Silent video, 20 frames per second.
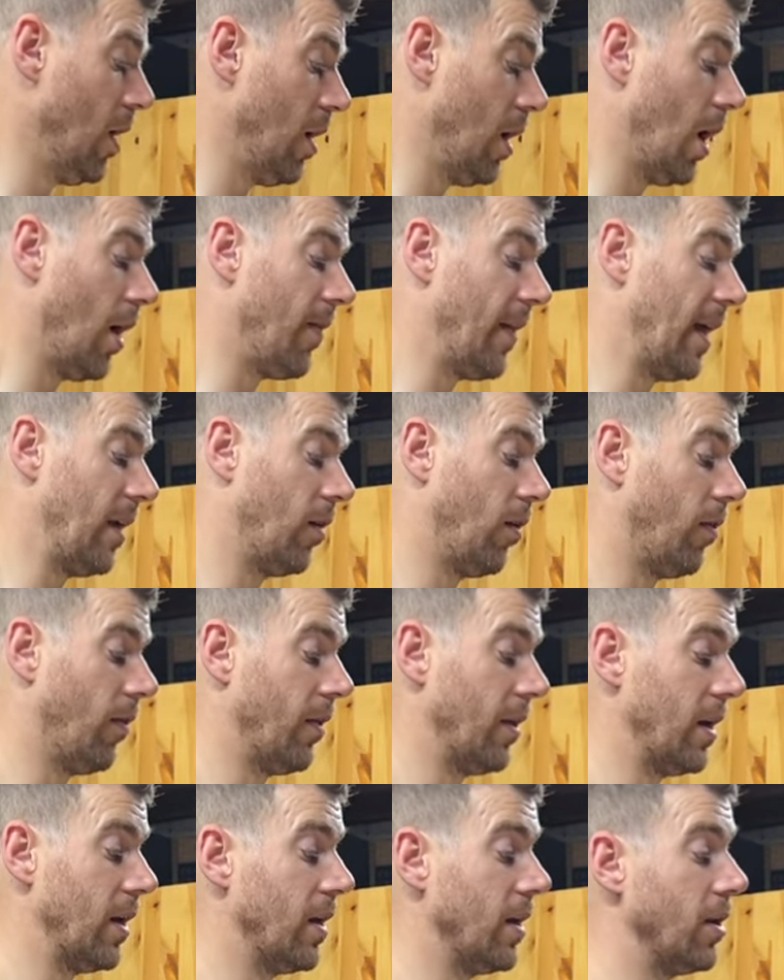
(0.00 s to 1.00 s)
And then on
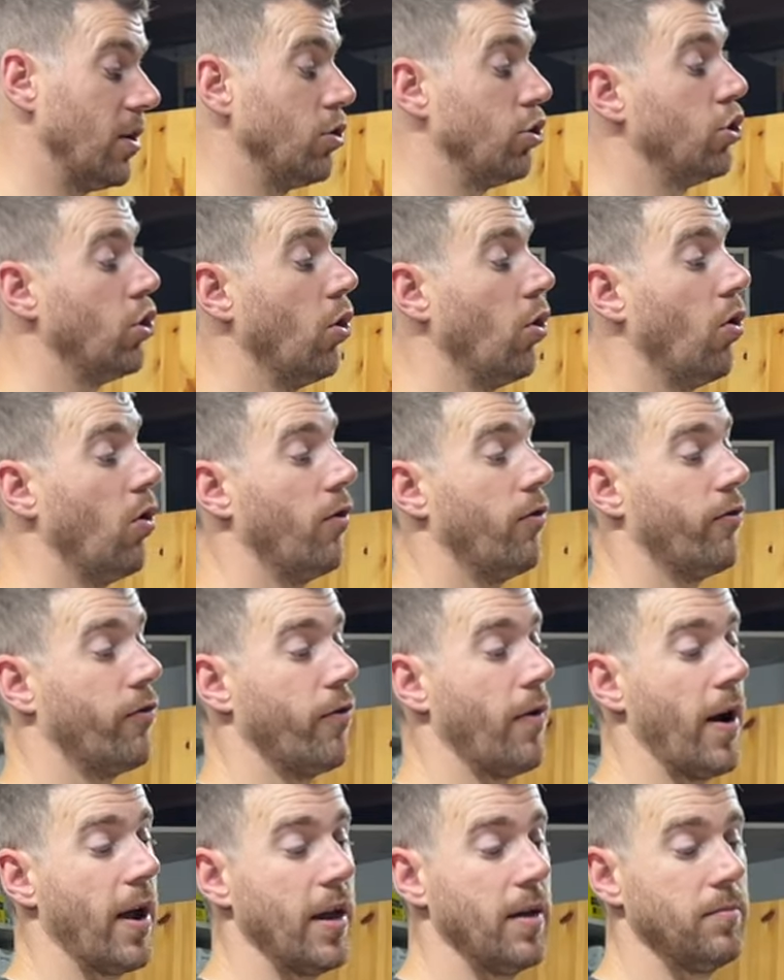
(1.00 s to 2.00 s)
the door
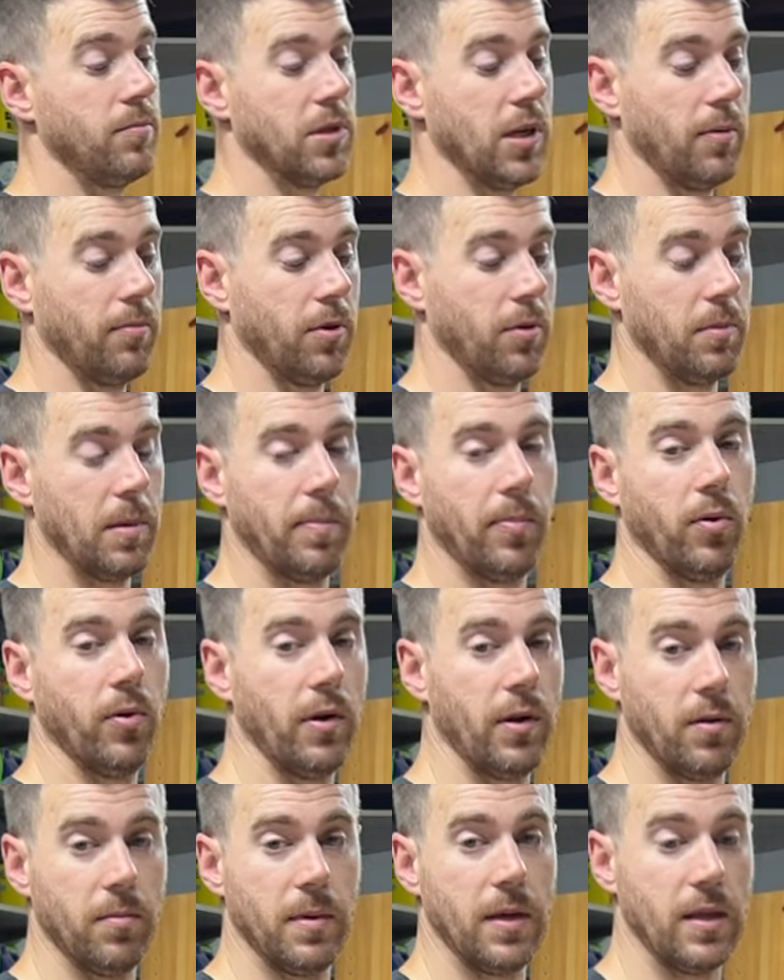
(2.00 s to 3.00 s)
frames, I'm going to be
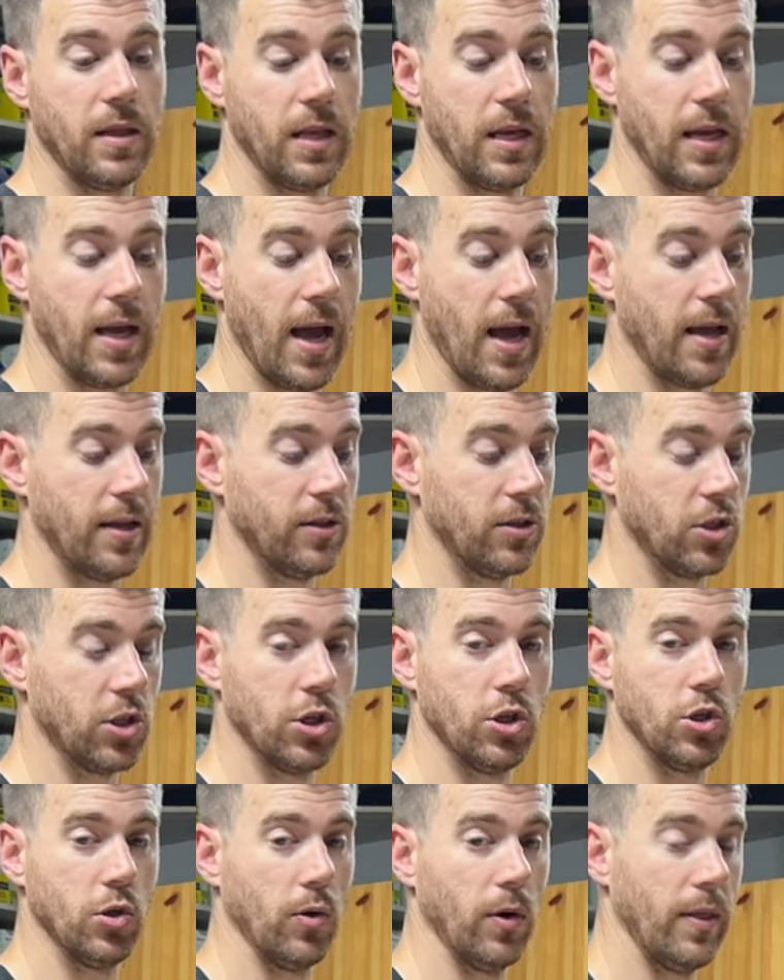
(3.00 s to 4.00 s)
putting them in the end to
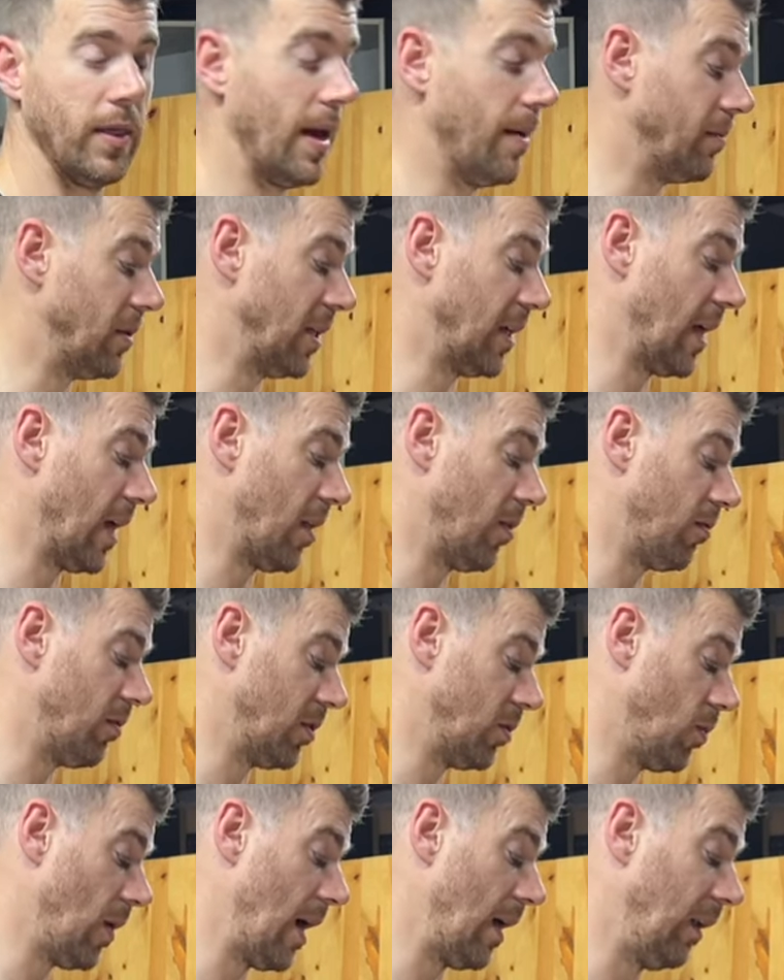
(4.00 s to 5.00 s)
join them together as
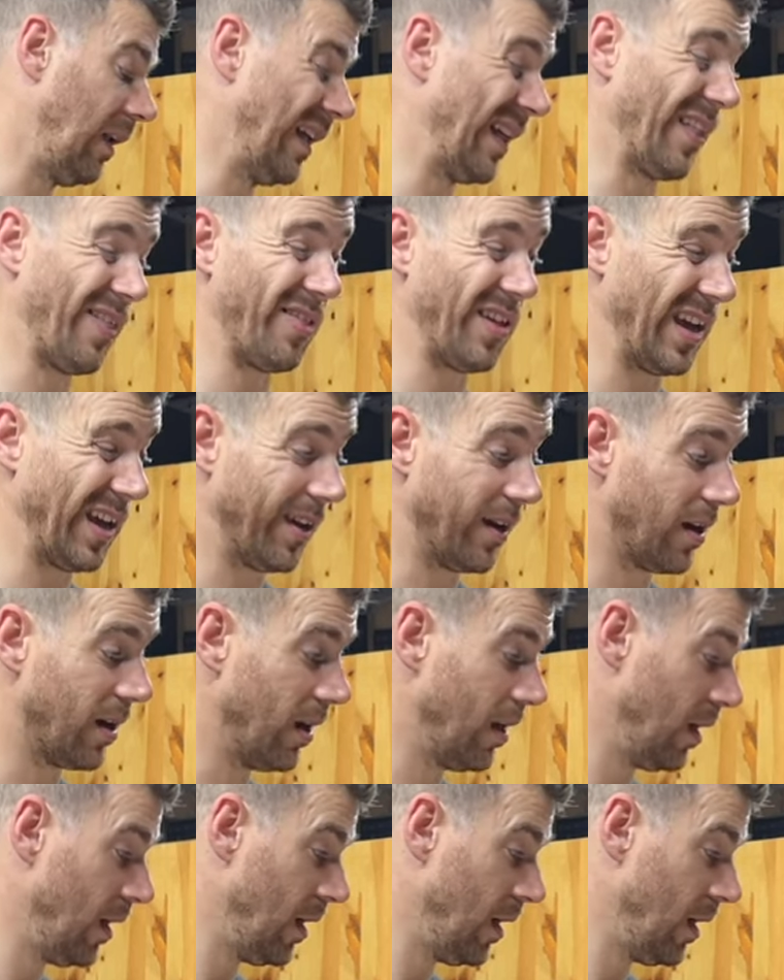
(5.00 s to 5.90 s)
well, I think.